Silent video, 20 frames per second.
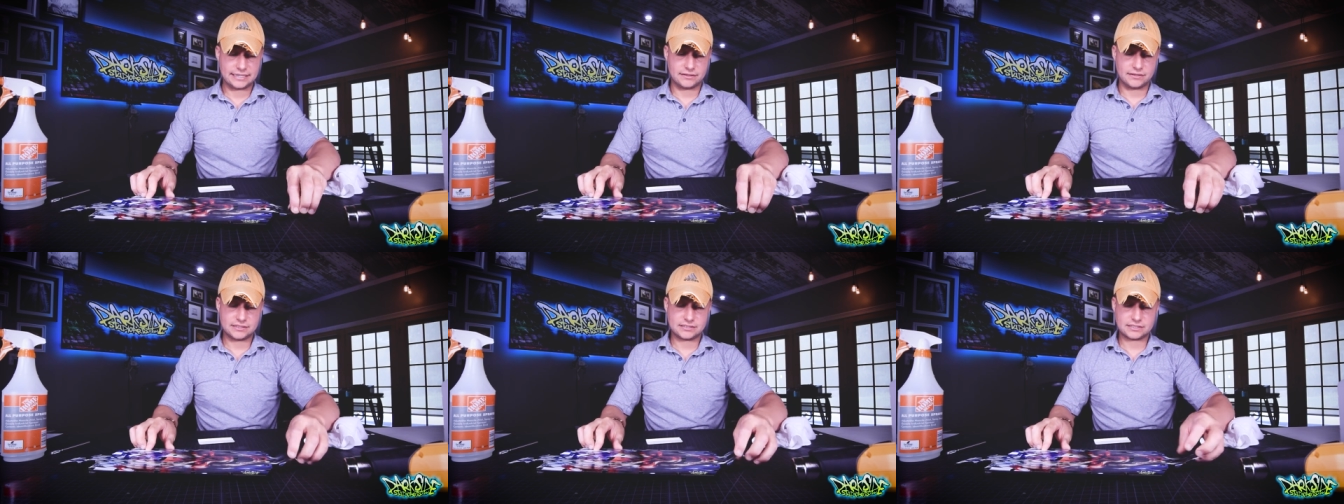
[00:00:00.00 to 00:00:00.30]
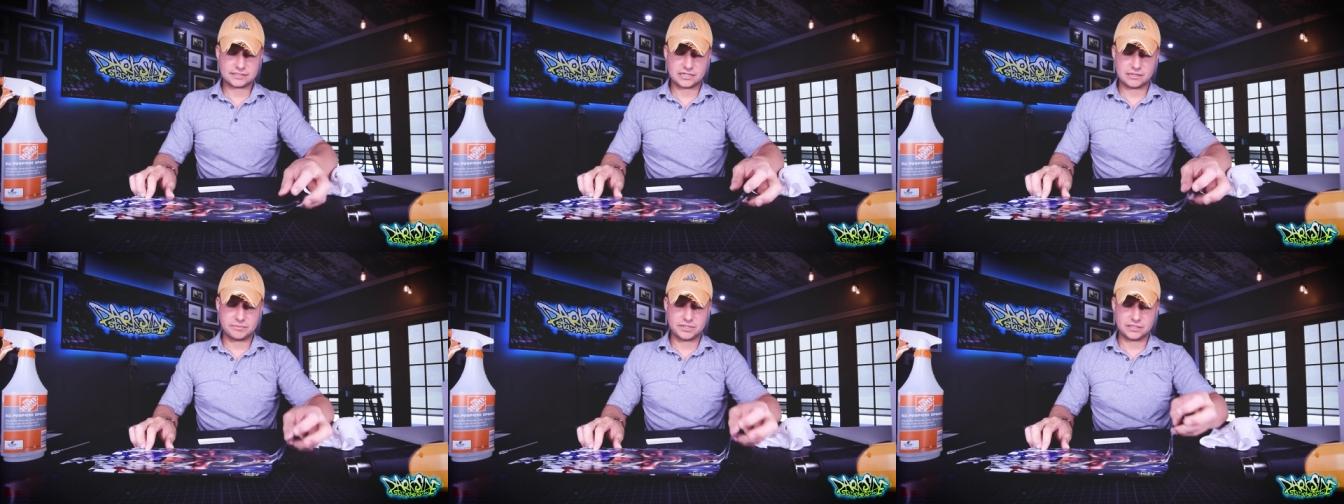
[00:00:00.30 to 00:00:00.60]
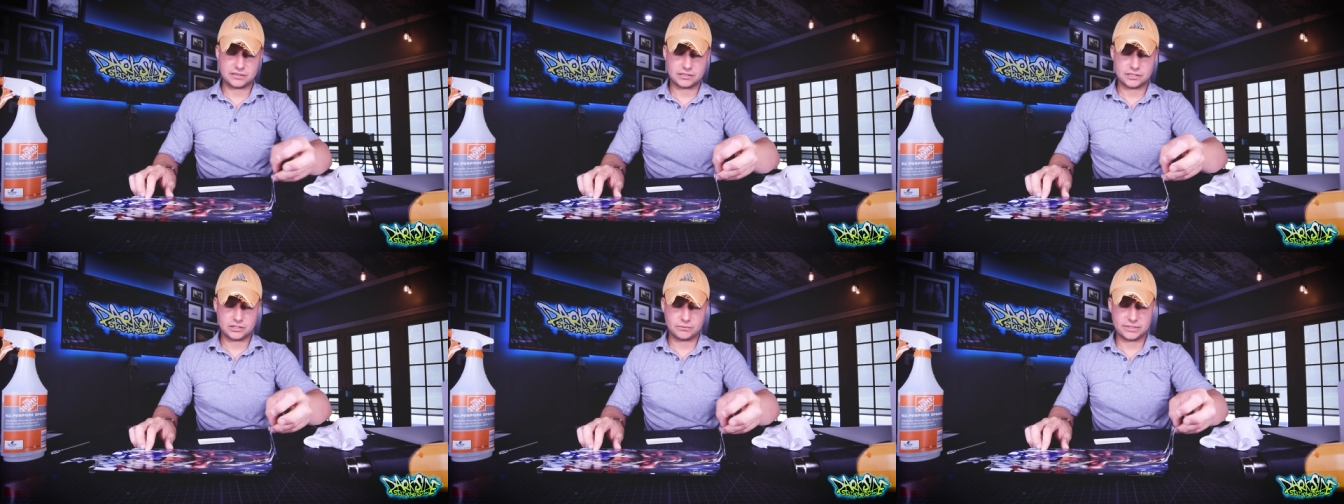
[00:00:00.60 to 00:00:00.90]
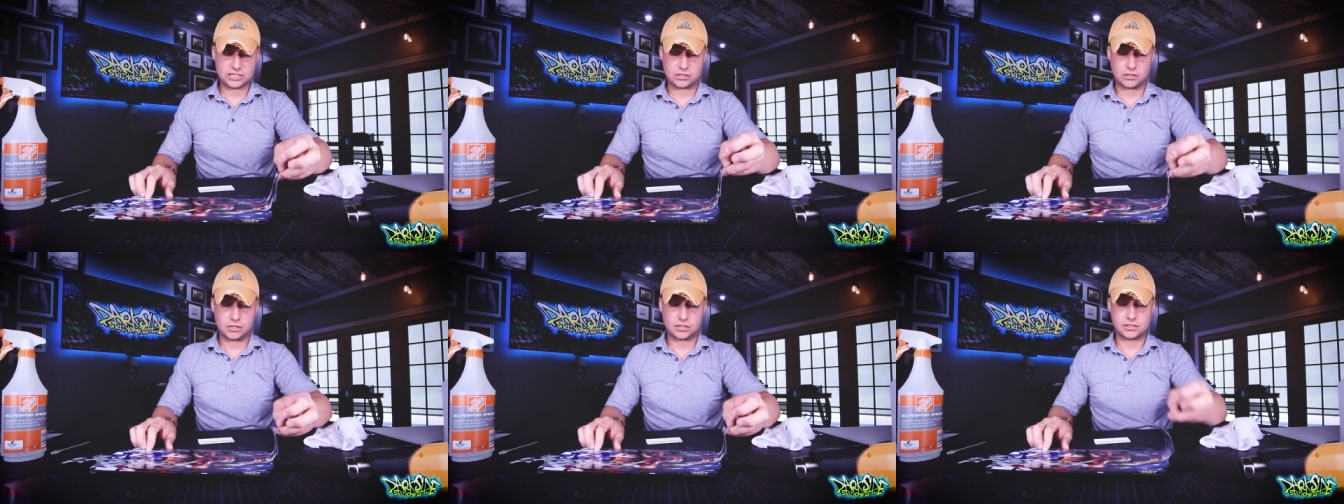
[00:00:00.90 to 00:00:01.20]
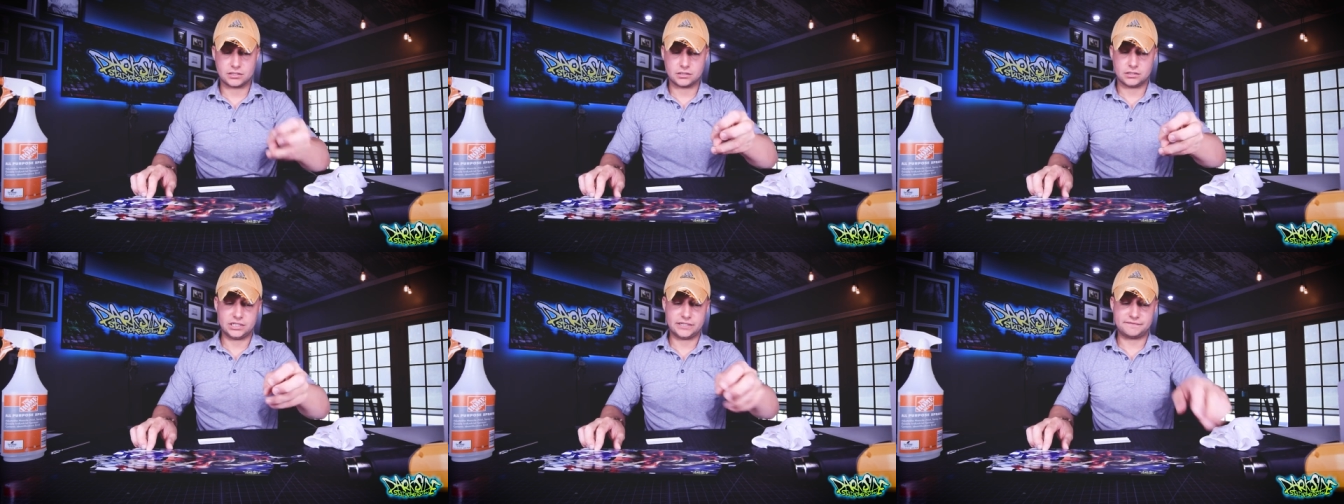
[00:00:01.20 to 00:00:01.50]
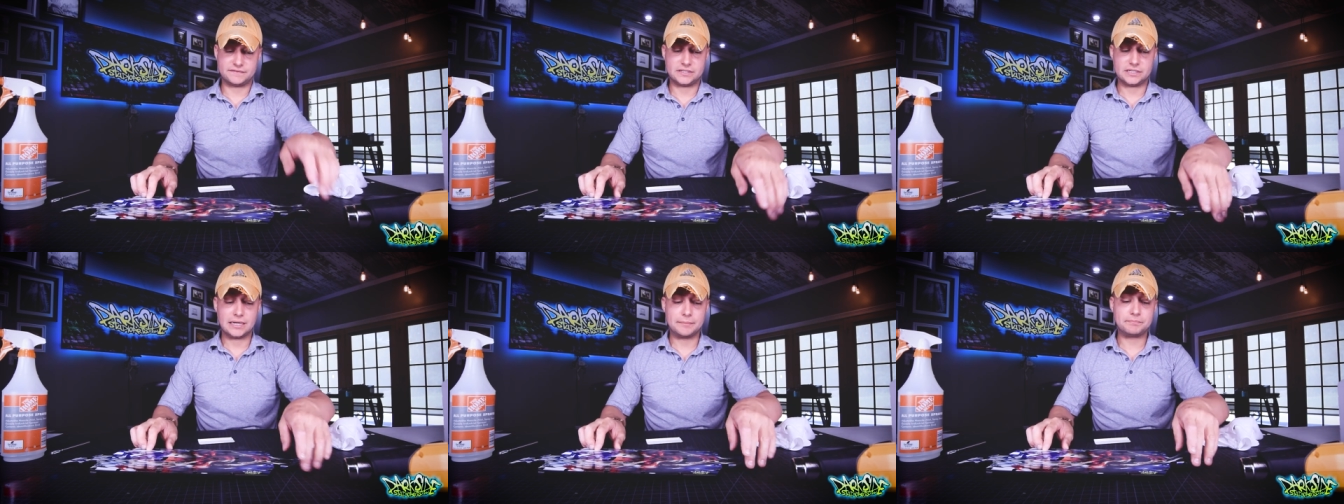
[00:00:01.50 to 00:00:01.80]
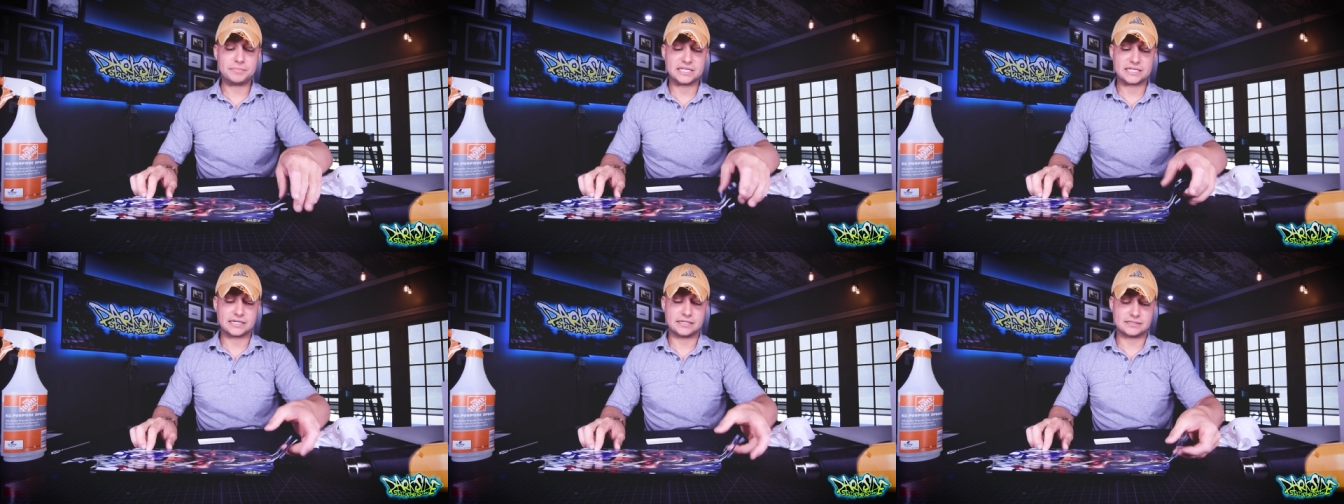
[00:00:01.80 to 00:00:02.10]
Now this is gonna be a little bit harder to lift
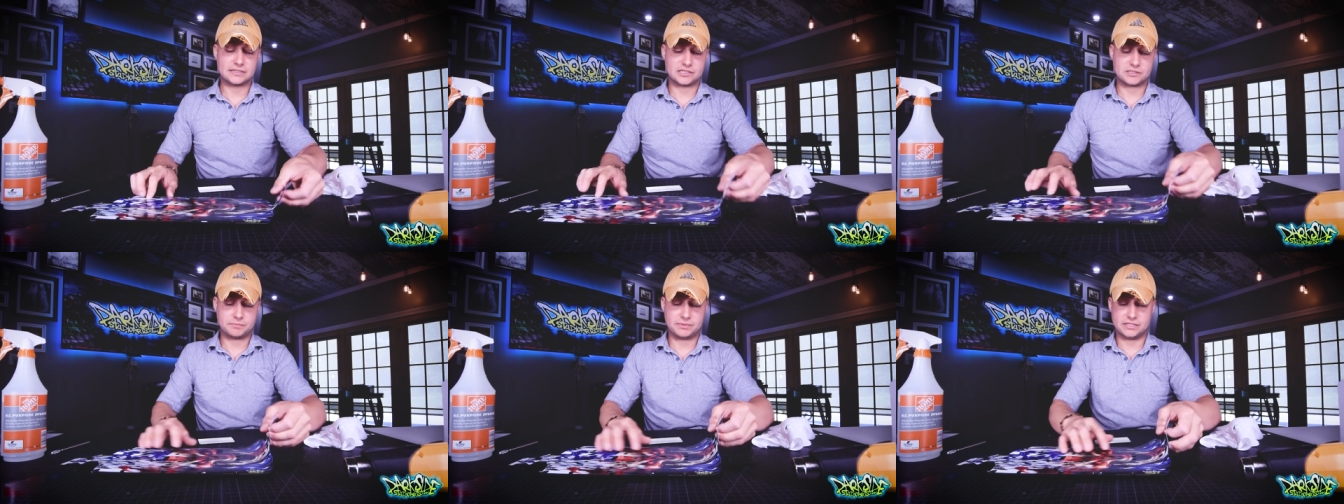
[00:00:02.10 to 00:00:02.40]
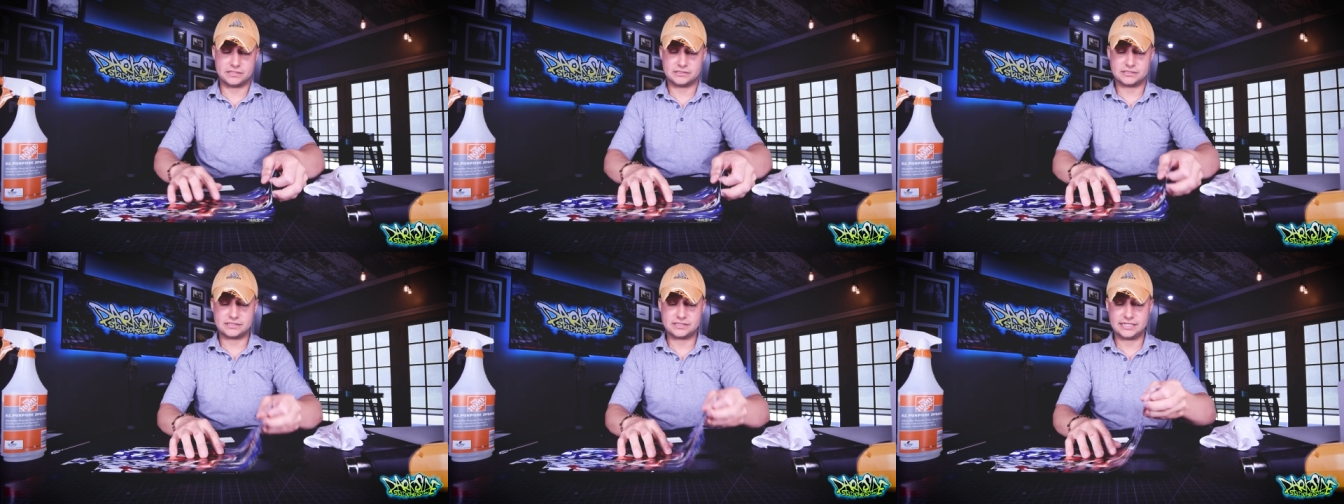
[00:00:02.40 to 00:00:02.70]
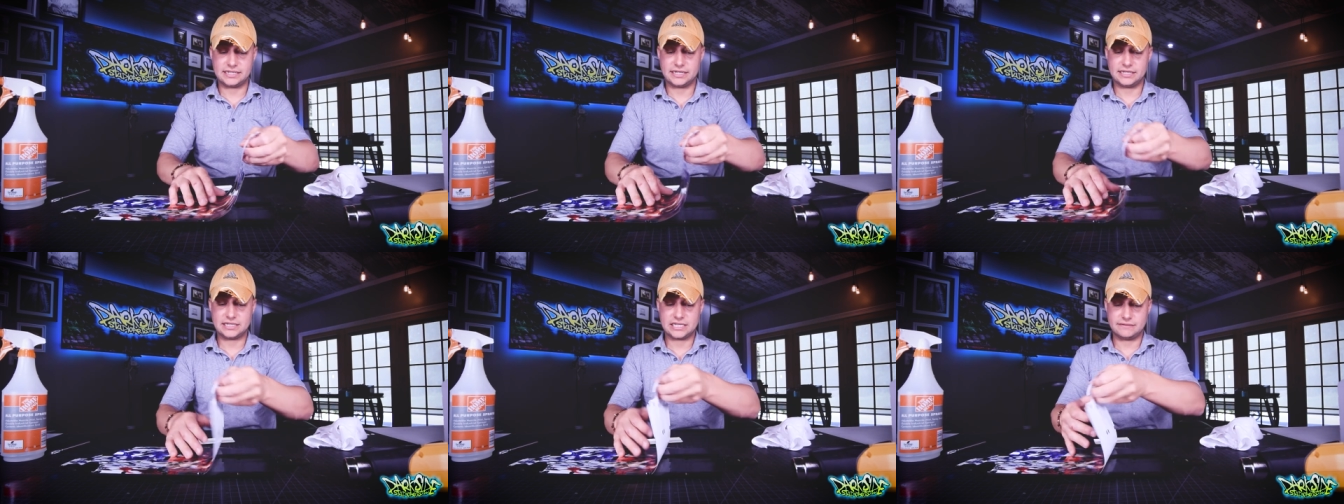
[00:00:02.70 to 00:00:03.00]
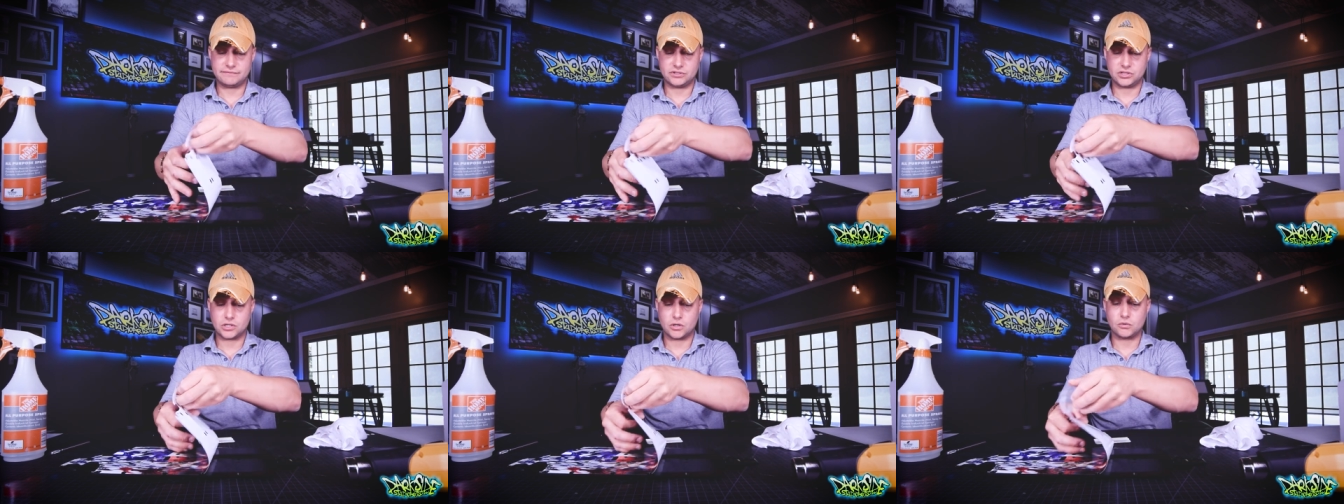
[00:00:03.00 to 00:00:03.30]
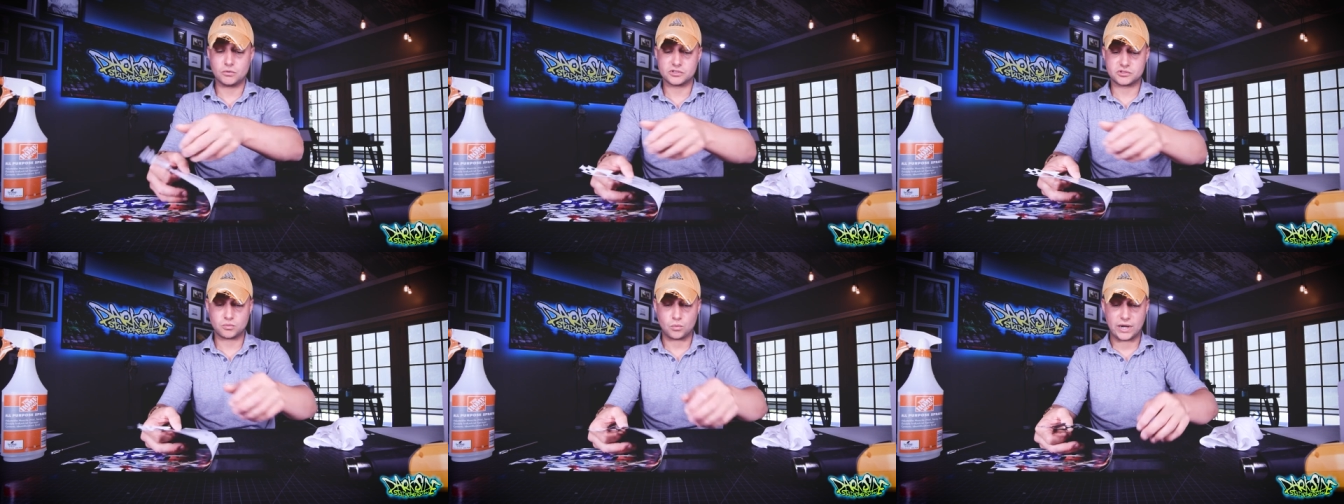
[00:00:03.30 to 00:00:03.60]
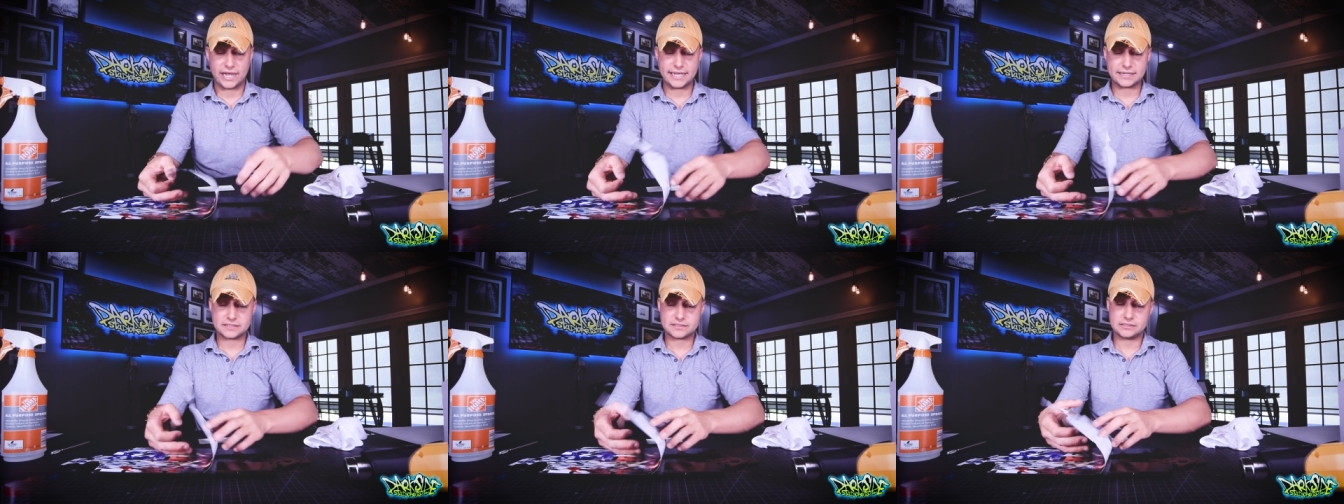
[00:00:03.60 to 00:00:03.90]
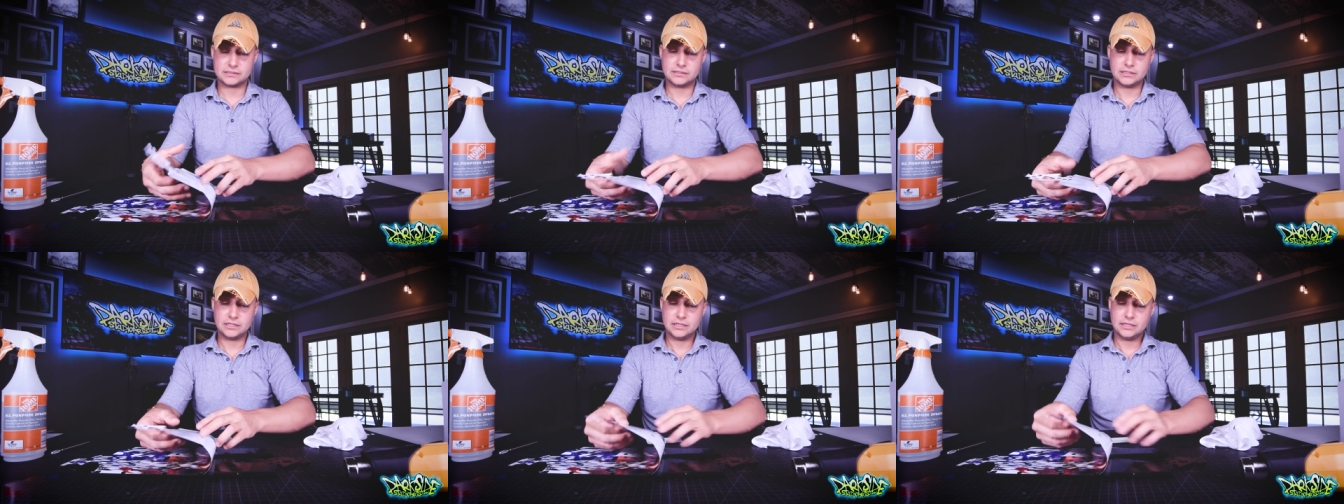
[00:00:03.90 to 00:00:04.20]
up because it's been sitting even though it was wet.